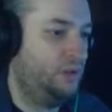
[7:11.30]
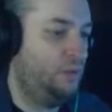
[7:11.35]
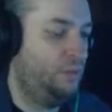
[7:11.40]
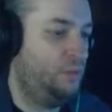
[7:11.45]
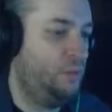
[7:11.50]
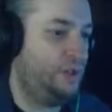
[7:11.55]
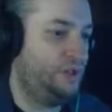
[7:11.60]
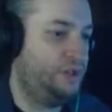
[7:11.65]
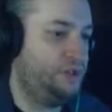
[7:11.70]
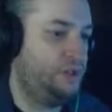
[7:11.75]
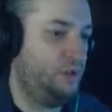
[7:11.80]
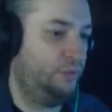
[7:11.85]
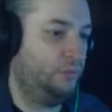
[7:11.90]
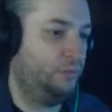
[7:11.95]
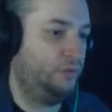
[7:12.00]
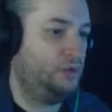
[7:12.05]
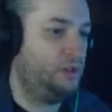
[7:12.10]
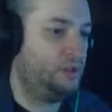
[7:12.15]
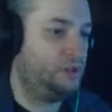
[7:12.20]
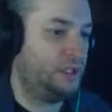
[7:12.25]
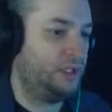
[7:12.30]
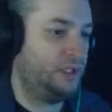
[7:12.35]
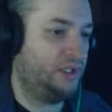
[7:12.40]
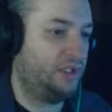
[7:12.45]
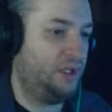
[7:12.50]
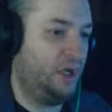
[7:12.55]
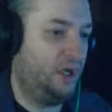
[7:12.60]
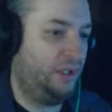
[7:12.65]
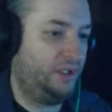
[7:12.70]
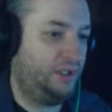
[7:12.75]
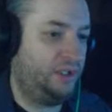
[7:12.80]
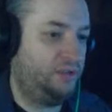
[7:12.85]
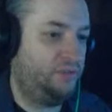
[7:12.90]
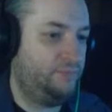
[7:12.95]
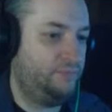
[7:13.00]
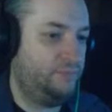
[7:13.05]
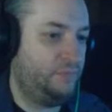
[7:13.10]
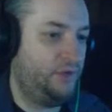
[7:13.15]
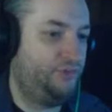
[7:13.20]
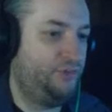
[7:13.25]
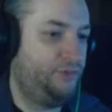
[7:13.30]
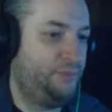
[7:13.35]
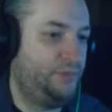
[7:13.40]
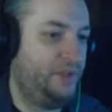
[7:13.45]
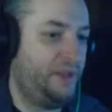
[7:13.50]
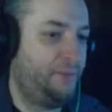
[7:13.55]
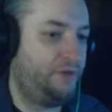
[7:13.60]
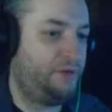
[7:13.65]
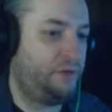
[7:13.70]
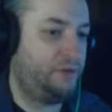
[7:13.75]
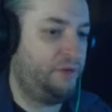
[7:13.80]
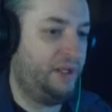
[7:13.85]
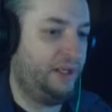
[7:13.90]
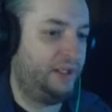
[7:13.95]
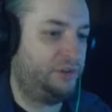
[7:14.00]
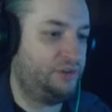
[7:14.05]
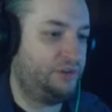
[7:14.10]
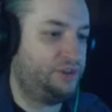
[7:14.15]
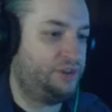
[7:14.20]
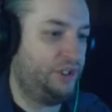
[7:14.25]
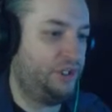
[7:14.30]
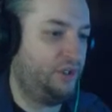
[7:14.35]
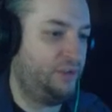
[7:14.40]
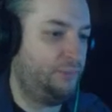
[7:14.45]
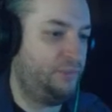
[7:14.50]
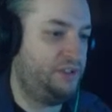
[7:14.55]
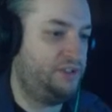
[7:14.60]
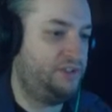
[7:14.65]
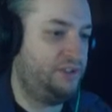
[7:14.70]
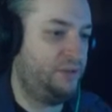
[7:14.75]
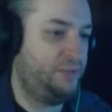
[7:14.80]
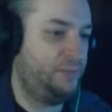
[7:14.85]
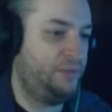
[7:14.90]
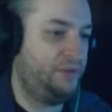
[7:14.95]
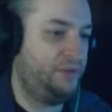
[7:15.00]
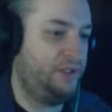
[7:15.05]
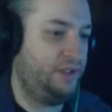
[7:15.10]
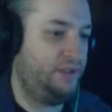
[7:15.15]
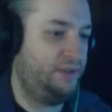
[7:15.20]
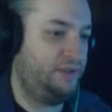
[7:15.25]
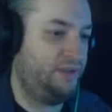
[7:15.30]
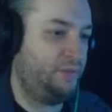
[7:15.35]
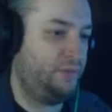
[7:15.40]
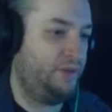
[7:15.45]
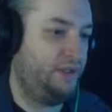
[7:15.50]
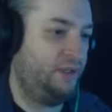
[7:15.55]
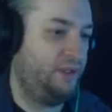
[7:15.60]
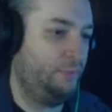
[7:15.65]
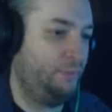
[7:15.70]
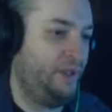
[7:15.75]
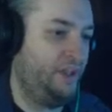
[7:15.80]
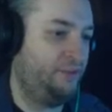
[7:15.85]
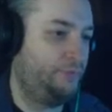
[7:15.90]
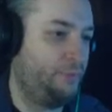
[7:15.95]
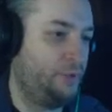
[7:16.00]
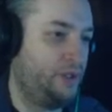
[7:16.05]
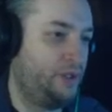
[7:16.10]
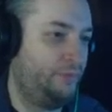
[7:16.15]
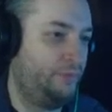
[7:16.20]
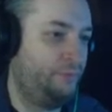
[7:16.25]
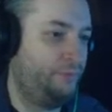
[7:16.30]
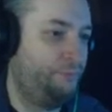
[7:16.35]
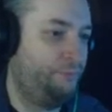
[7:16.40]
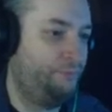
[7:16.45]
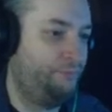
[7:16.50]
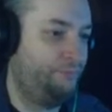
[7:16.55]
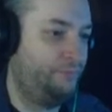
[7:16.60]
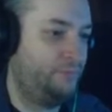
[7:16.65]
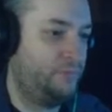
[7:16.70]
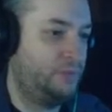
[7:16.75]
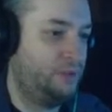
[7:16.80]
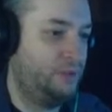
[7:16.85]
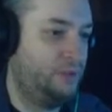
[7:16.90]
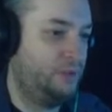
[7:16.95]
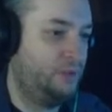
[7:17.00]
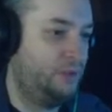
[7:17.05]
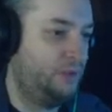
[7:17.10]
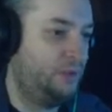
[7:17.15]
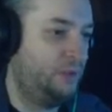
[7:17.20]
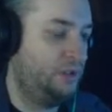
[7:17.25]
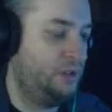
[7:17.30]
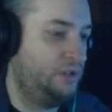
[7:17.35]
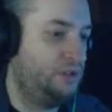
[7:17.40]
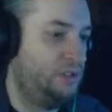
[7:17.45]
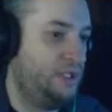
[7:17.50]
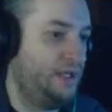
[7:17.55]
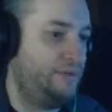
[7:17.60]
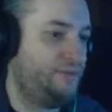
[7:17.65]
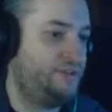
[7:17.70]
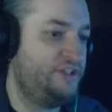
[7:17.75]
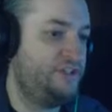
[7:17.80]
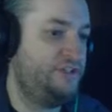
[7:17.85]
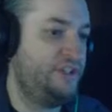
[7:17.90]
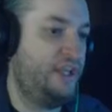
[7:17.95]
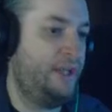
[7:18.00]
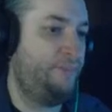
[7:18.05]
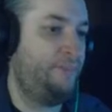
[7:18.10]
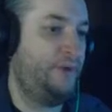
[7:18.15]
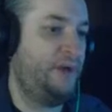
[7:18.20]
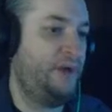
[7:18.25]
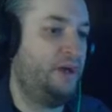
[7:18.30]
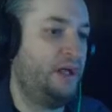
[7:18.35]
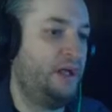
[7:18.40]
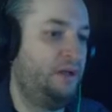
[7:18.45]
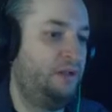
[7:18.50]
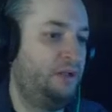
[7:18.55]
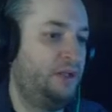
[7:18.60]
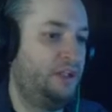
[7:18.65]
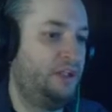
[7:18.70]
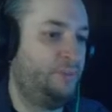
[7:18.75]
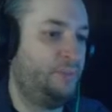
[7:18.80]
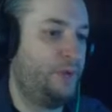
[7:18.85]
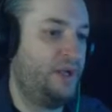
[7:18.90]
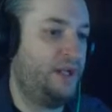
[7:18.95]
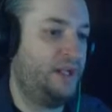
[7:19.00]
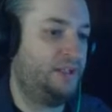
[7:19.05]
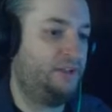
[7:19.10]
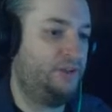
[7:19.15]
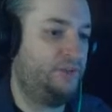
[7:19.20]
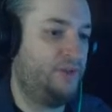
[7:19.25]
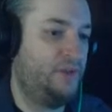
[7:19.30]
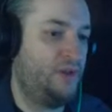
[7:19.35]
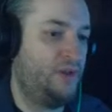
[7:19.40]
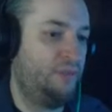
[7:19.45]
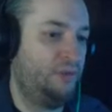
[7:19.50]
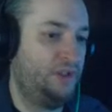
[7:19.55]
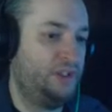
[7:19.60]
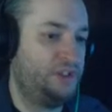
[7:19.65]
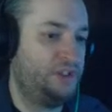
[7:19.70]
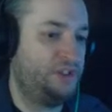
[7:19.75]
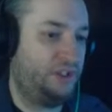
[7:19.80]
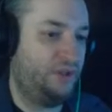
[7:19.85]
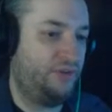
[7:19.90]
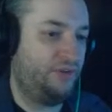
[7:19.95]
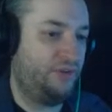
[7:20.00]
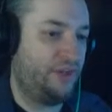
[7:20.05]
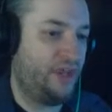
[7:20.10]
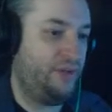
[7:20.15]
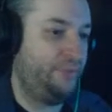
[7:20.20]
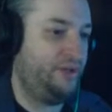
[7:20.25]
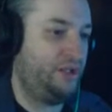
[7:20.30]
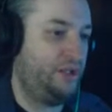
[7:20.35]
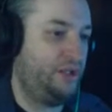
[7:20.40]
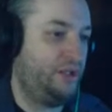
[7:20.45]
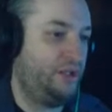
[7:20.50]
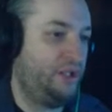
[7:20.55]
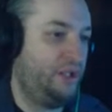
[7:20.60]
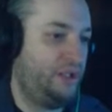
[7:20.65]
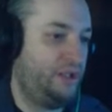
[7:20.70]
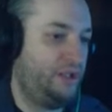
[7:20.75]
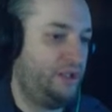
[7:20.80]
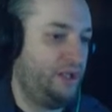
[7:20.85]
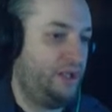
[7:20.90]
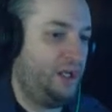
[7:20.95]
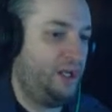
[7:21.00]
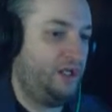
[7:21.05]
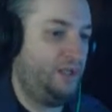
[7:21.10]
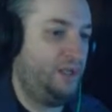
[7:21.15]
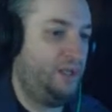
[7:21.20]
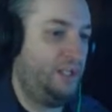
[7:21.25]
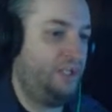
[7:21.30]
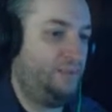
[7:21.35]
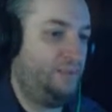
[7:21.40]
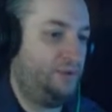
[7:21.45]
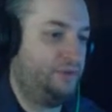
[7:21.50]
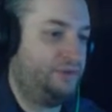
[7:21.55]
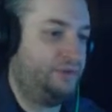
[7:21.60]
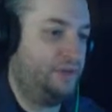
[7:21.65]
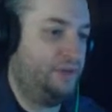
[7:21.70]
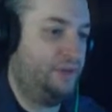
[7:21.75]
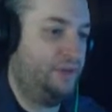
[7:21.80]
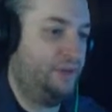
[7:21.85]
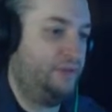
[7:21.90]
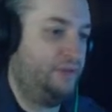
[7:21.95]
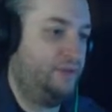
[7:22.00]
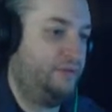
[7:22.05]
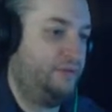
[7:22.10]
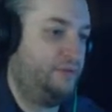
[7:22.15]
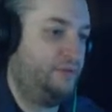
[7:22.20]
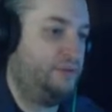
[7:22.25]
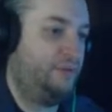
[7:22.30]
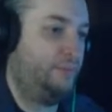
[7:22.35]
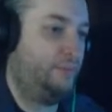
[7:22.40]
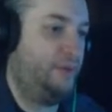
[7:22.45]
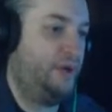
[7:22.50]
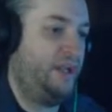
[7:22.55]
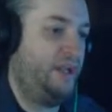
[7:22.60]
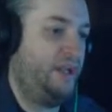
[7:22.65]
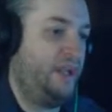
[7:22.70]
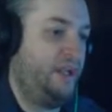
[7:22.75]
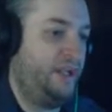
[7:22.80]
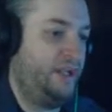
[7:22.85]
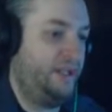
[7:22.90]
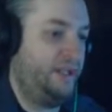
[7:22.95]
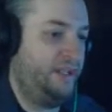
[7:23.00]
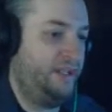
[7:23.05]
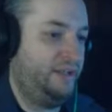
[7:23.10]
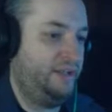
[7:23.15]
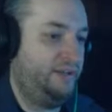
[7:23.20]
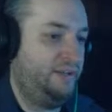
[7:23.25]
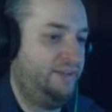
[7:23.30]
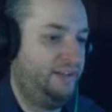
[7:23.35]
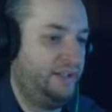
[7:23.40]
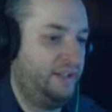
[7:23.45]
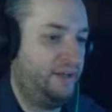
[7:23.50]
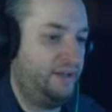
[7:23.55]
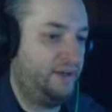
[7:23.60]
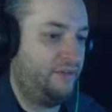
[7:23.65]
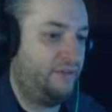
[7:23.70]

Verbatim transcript: Well, you don't look like a Garlean. Assuming I'm correct, could you help me deal with it with a little pest problem? Ever since the Empire outlawed the practice of all religions, I've been una unable to to pray a hidden tear.